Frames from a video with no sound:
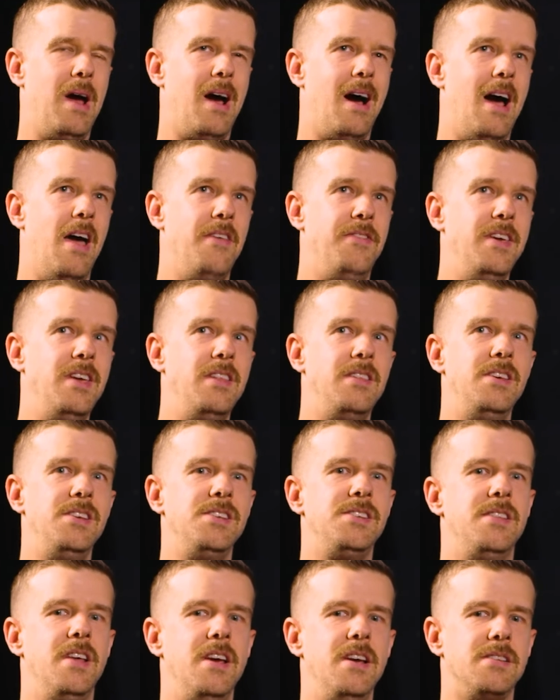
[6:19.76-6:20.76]
I think
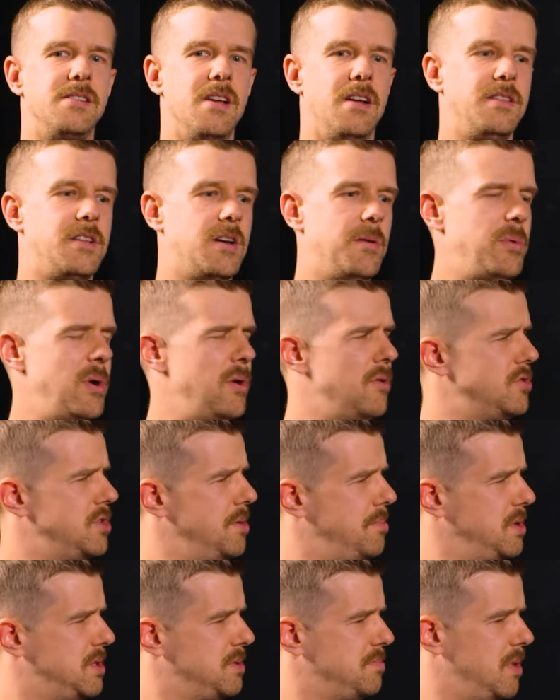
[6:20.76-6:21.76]
these days
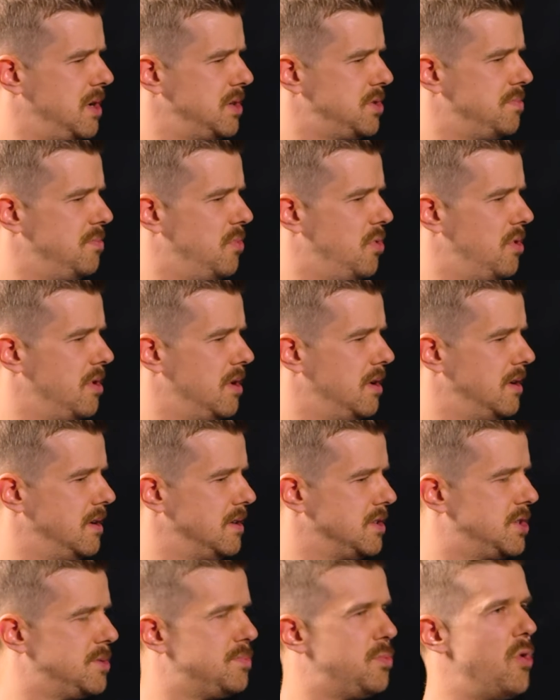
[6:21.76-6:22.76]
entrepreneurship it's much more
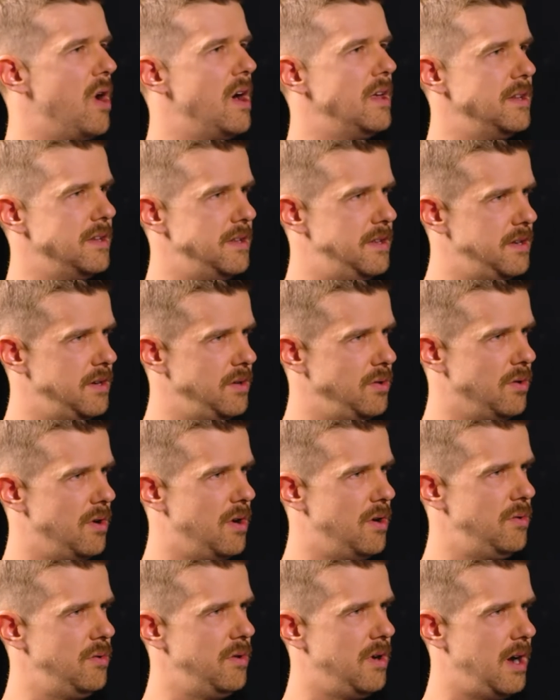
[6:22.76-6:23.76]
spreaded. You
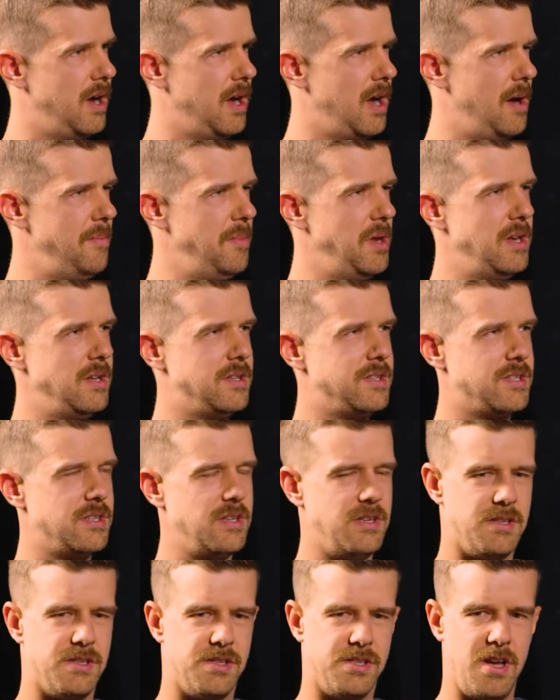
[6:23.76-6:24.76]
know, I mean
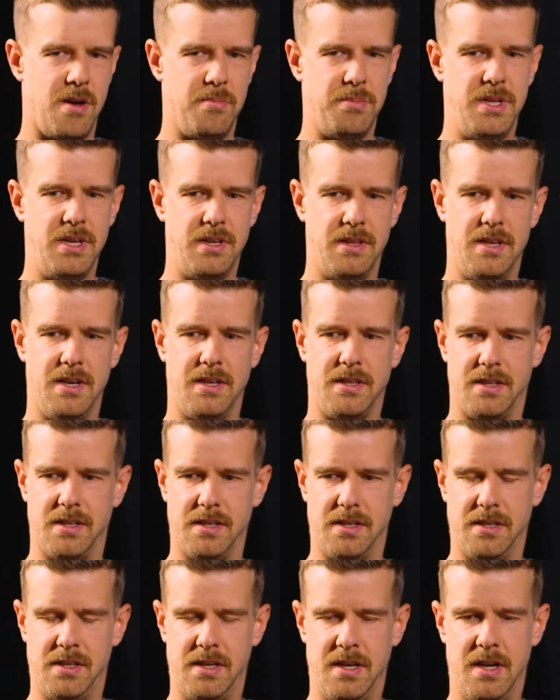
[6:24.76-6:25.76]
it's something that
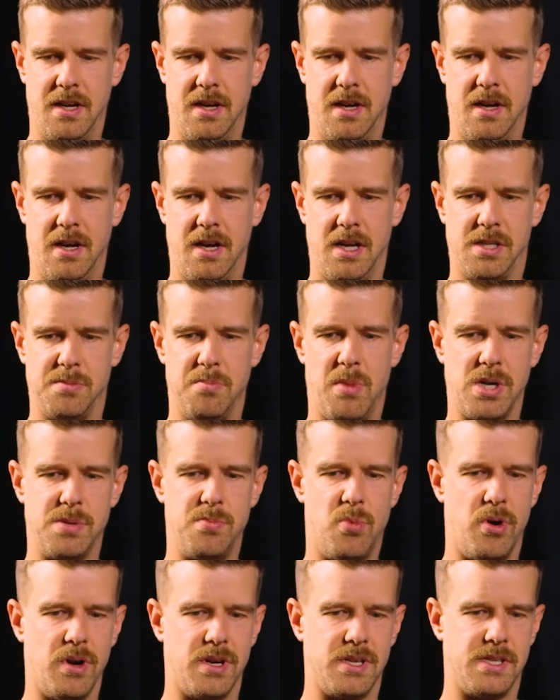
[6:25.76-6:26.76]
it's much
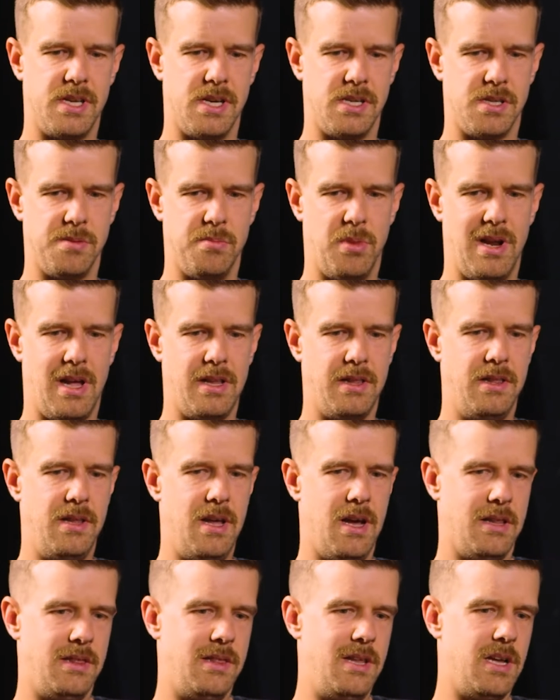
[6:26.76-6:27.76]
more accessible.
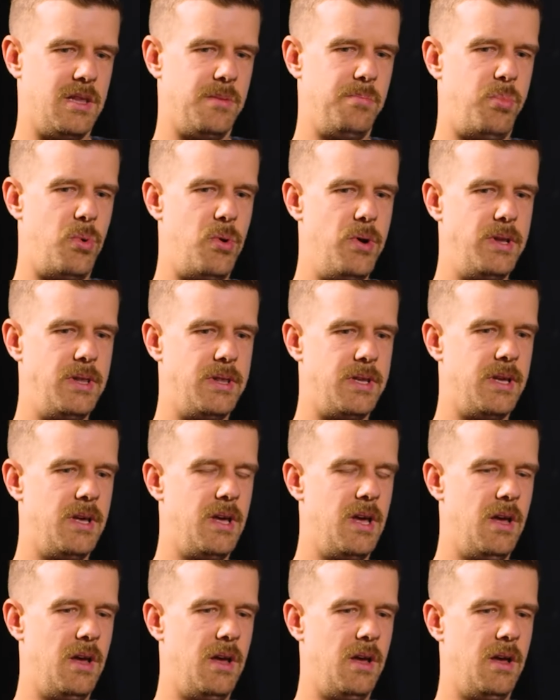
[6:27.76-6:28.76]
At that point,
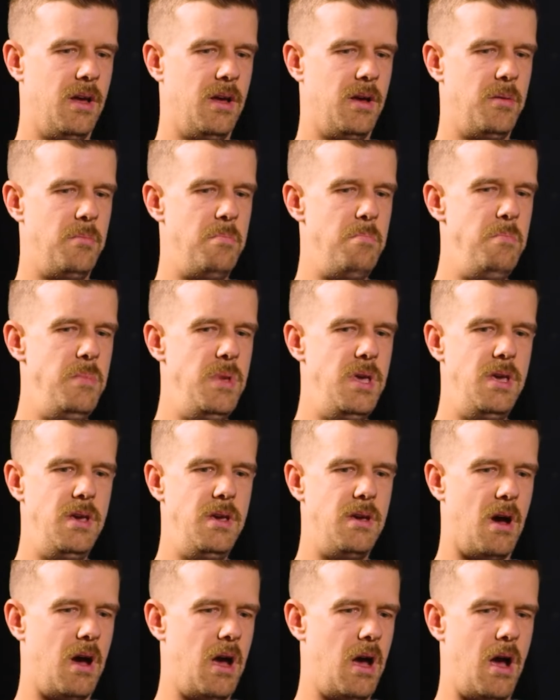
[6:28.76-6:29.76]

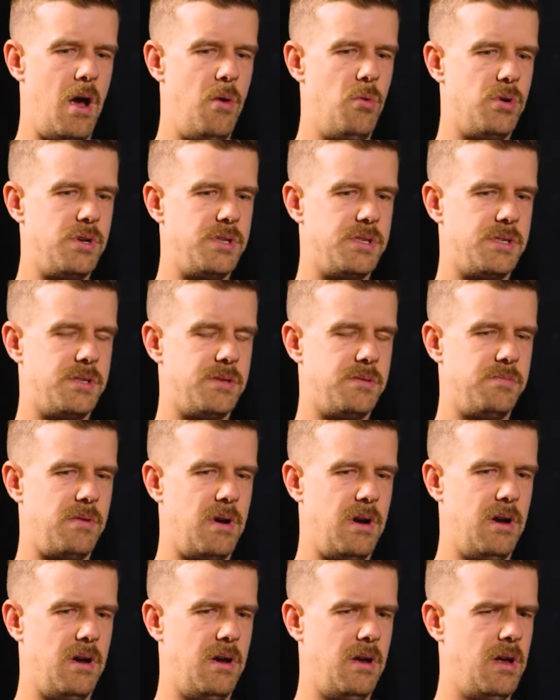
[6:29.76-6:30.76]
I was,
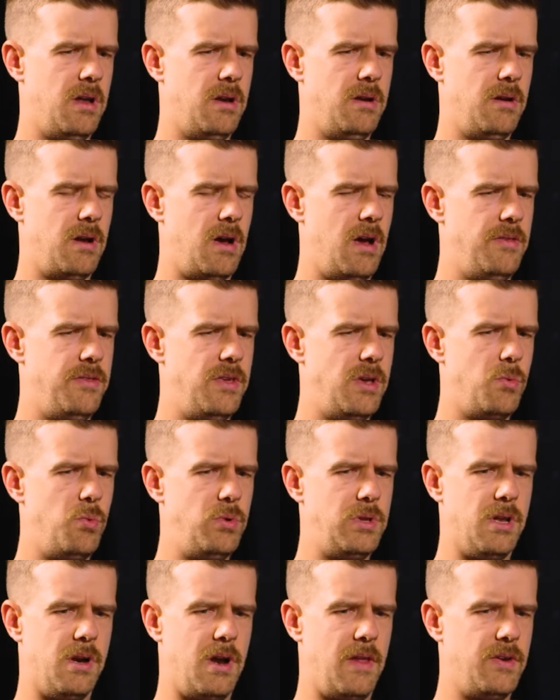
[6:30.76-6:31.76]
and I think
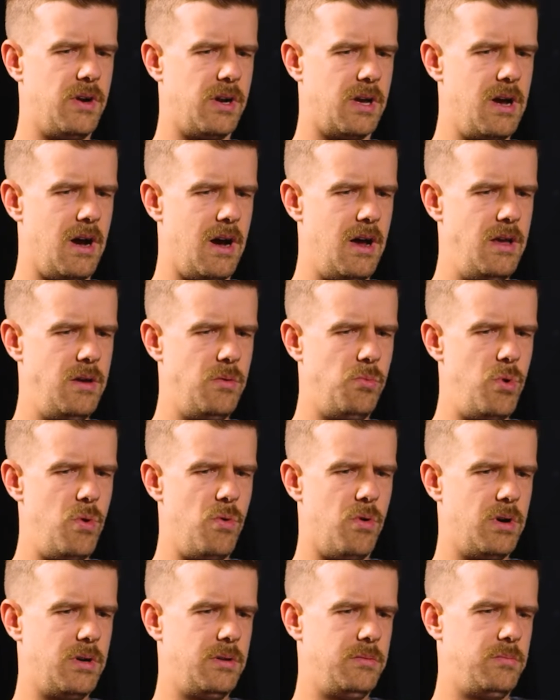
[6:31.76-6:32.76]
with another guy, we
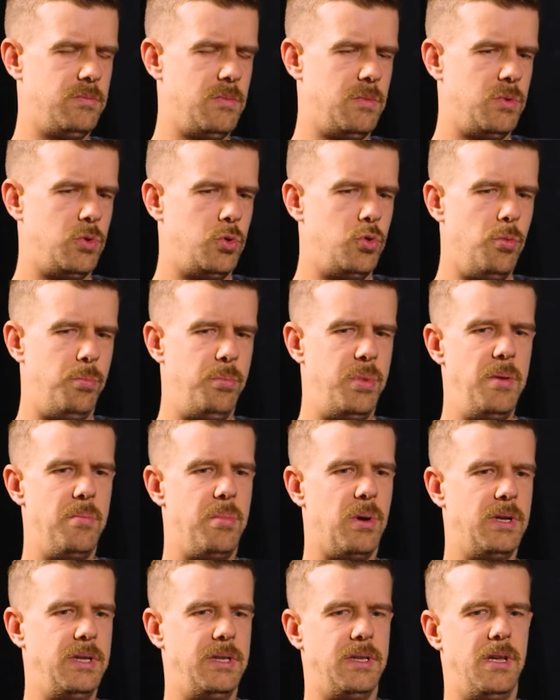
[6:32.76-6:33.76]
were two
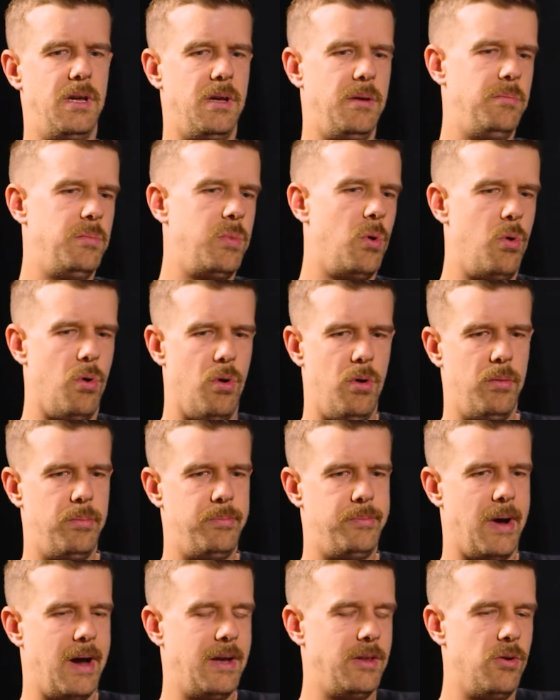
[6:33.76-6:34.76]
people in the
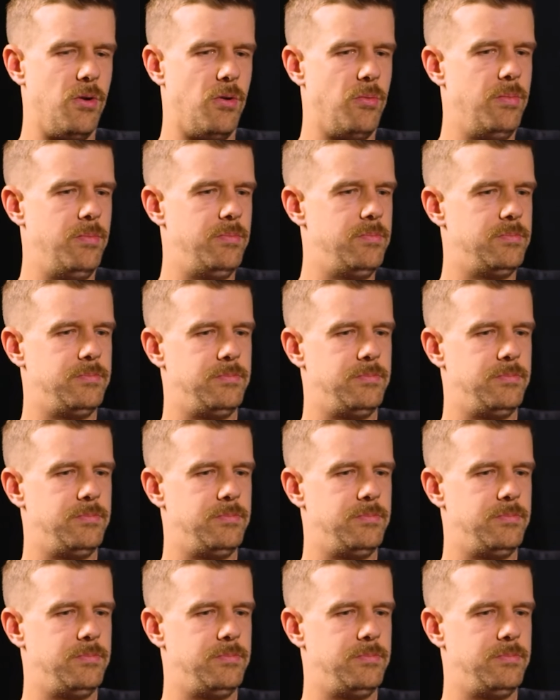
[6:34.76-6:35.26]
whole, I don't know,